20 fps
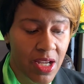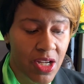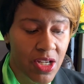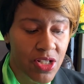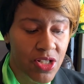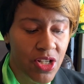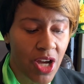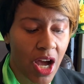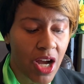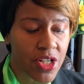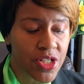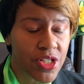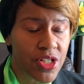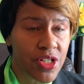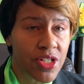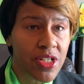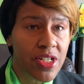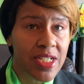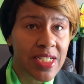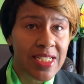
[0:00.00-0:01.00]

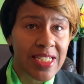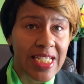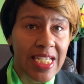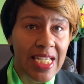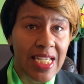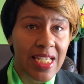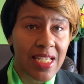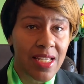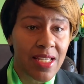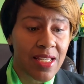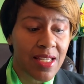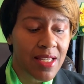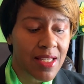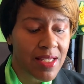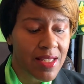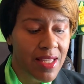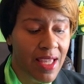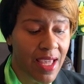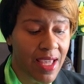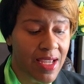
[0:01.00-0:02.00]
Dr.
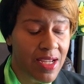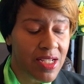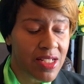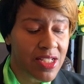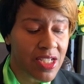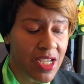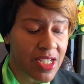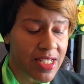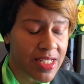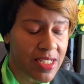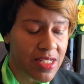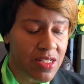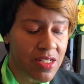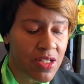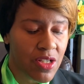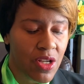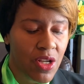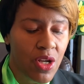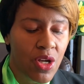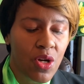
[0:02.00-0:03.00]
DK Duncan,
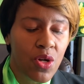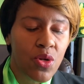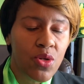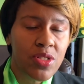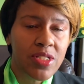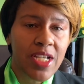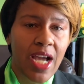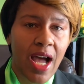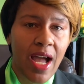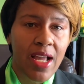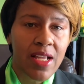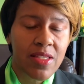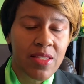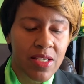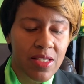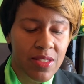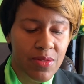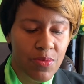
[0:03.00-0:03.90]
who died this